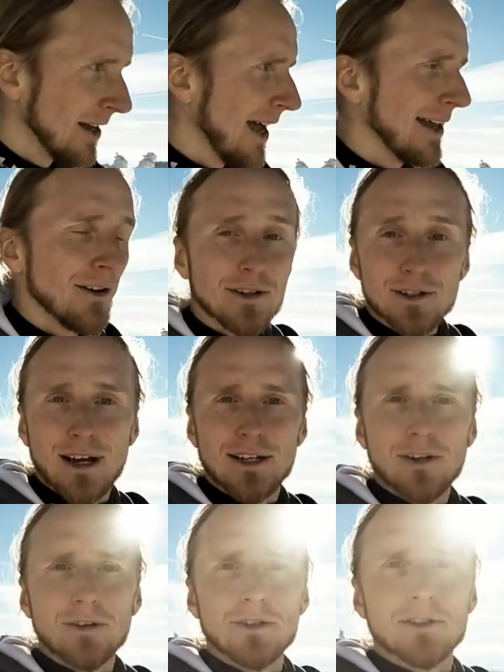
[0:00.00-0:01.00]
And also I
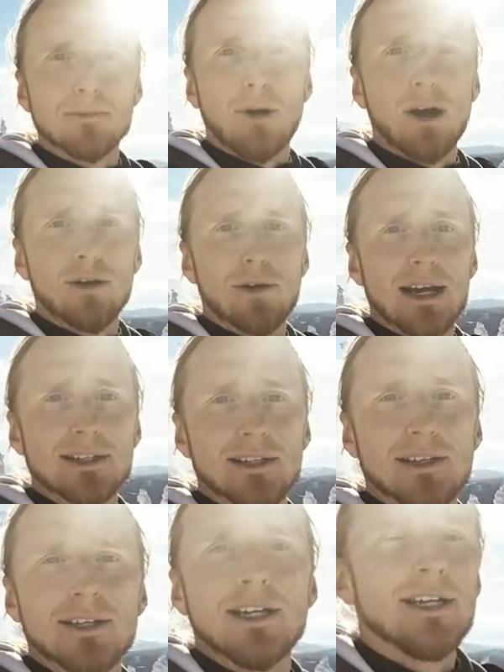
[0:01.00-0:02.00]
don't use a
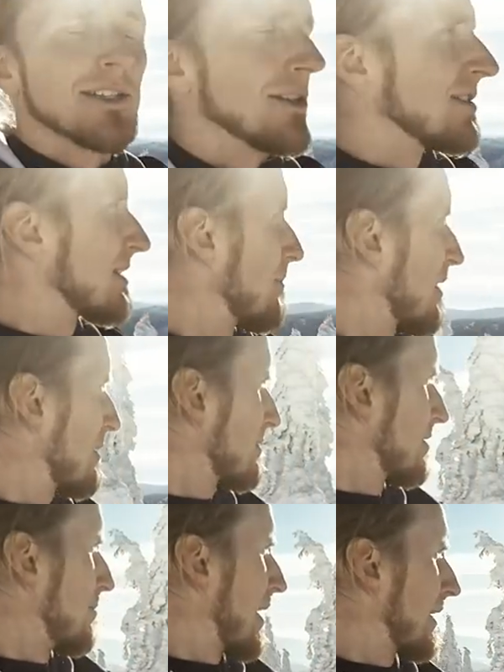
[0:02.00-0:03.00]
polarizer. So sometimes
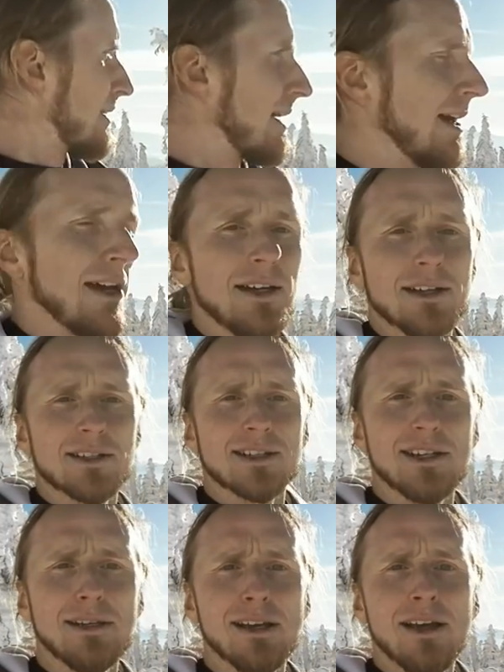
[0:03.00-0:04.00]
you might
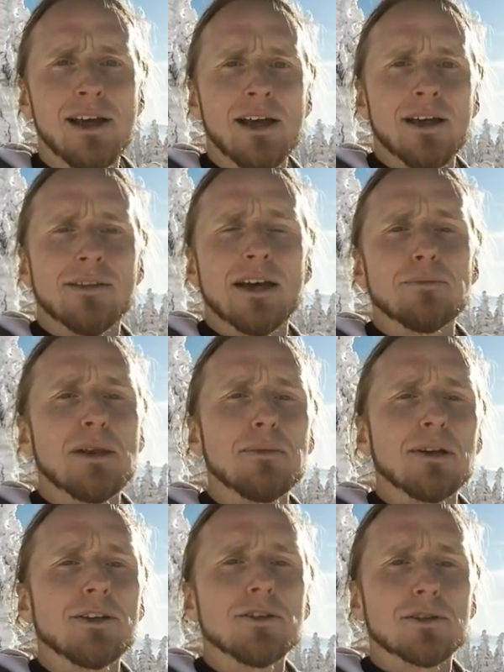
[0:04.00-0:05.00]
see that
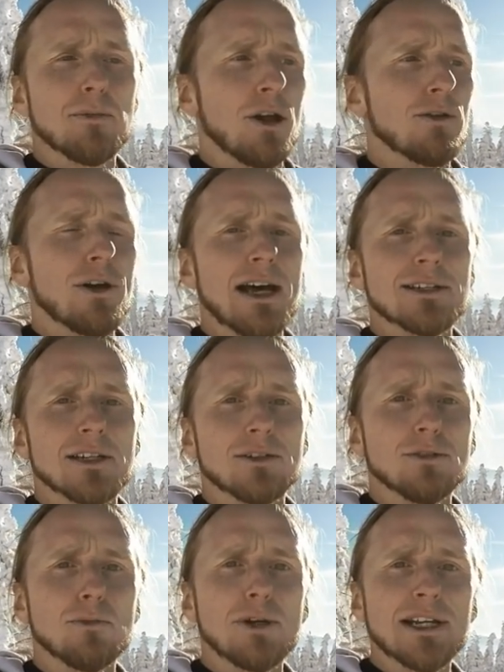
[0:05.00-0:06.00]
people use polarizer
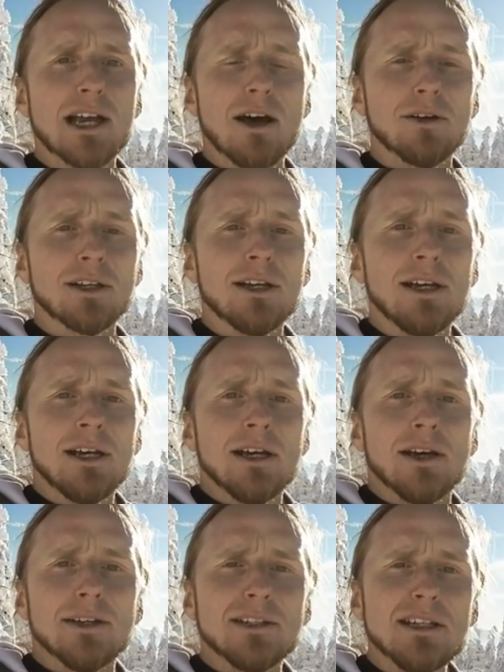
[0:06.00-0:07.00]
to bring out
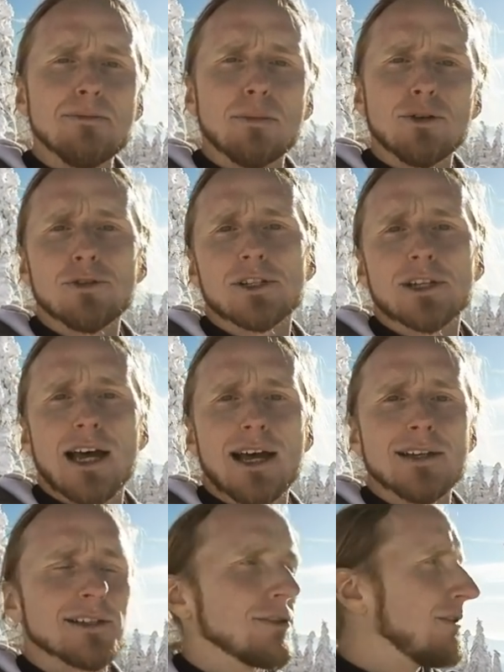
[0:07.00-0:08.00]
a deep blue sky.
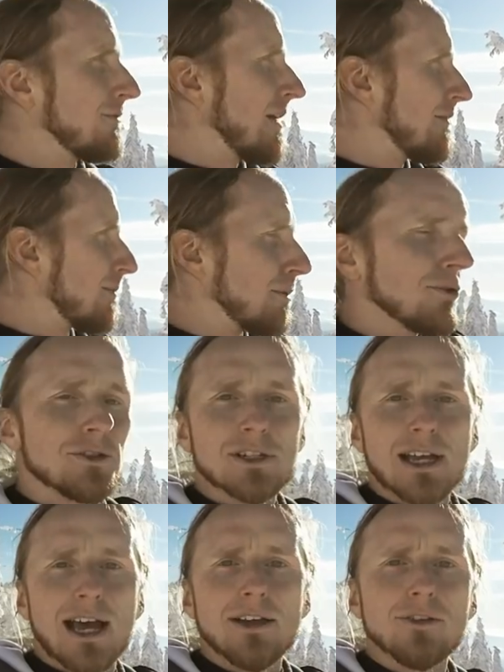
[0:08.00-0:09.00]
So if you have a blue
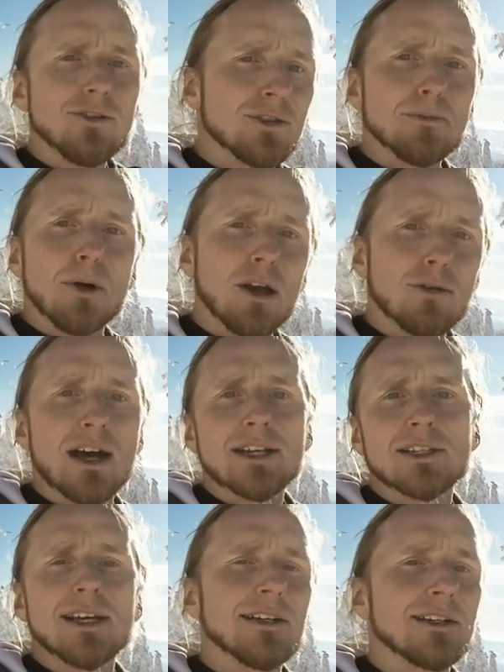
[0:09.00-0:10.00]
sky, you use a
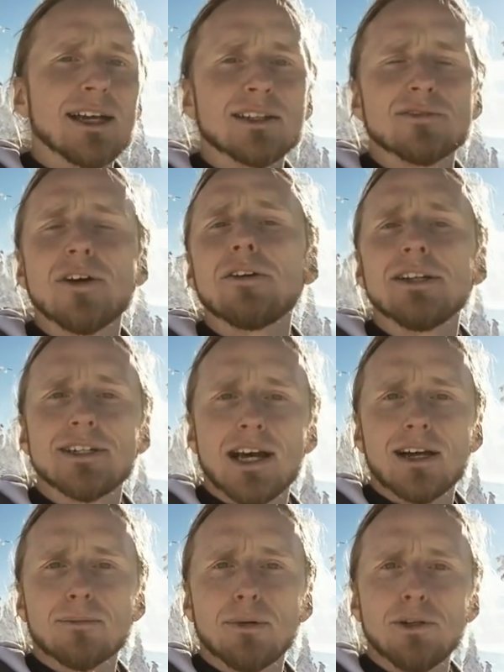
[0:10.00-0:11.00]
polarizer and it gets very
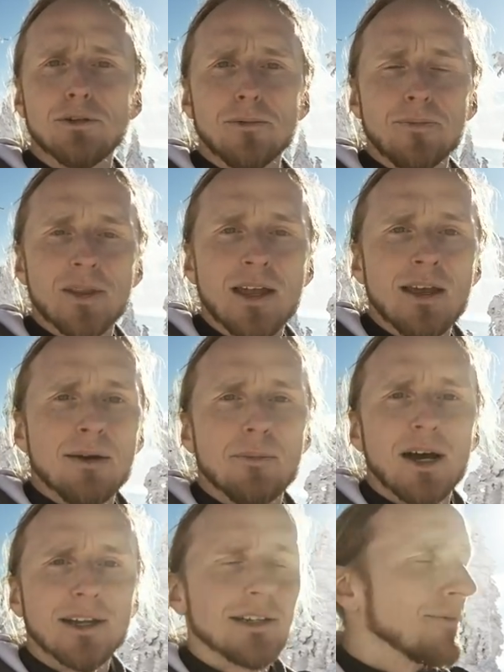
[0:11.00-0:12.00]
dark blue.
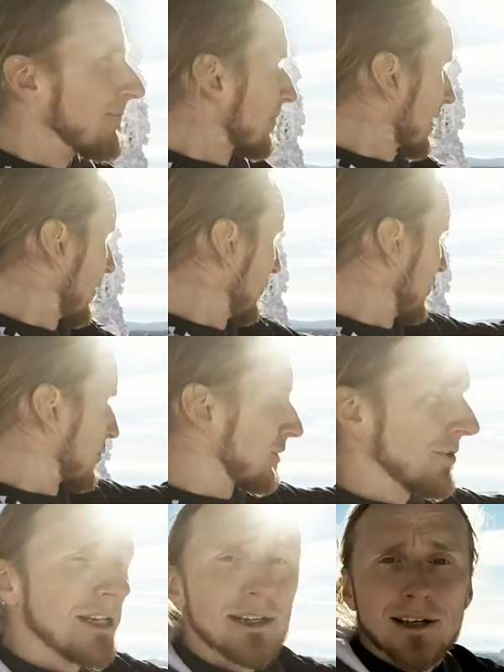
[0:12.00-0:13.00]
But if you're
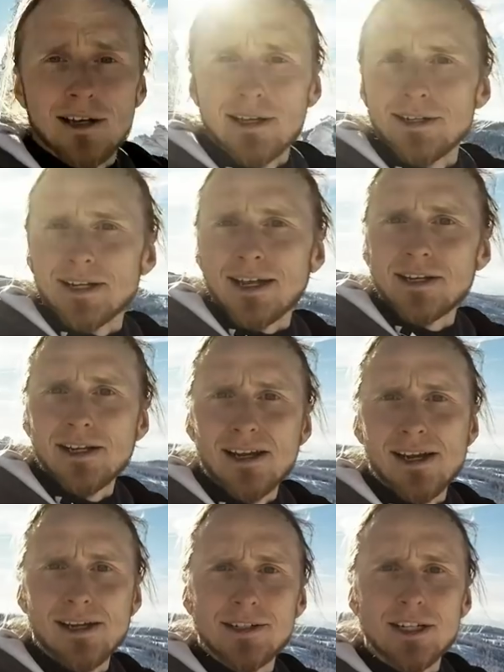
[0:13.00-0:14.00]
shooting 90
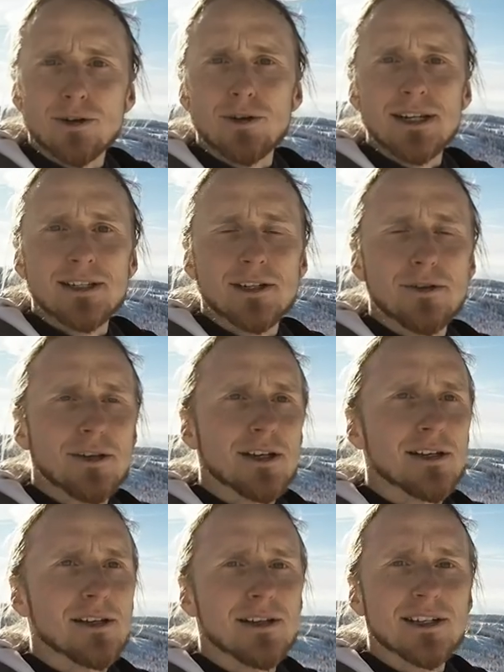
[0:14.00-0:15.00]
degrees to
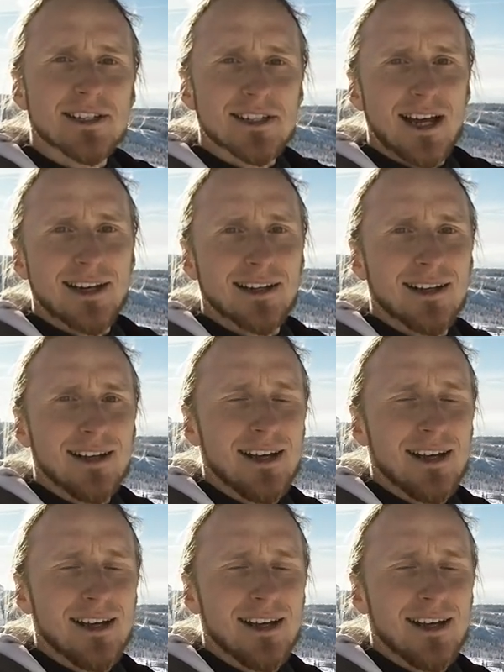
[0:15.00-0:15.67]
the sun,